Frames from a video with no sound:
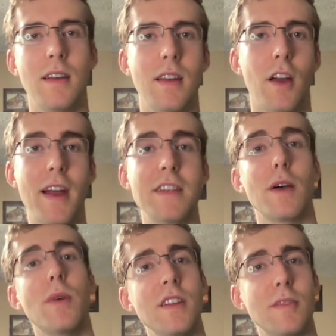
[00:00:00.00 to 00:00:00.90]
All right, so I
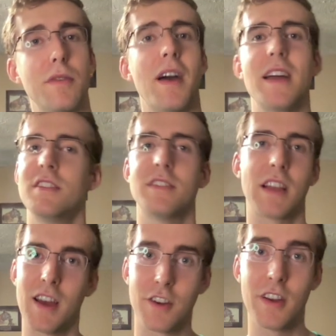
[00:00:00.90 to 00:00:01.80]
wanted to provide just a
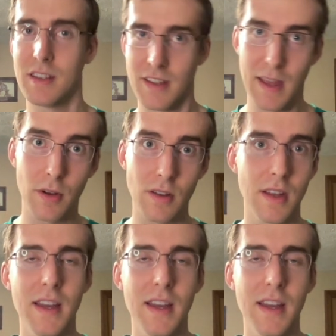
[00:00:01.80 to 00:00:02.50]
concrete example